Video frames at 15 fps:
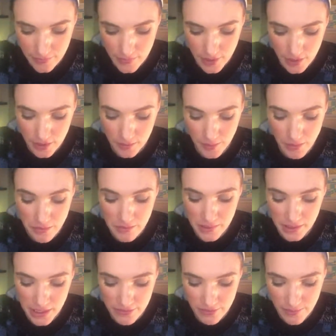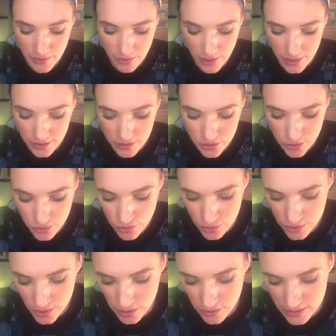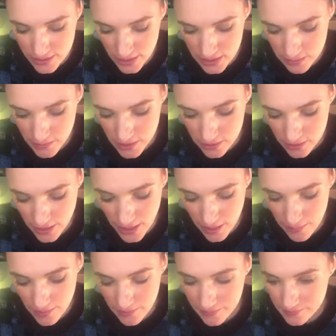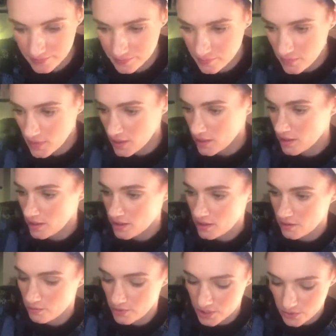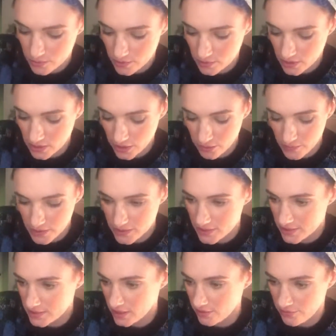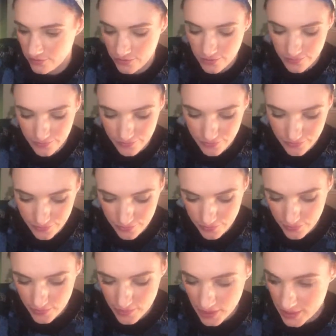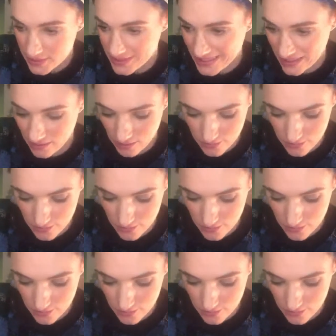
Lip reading: I'll probably leave about a 2 to 3 centimetre gap, which will allow me to stuff his tail.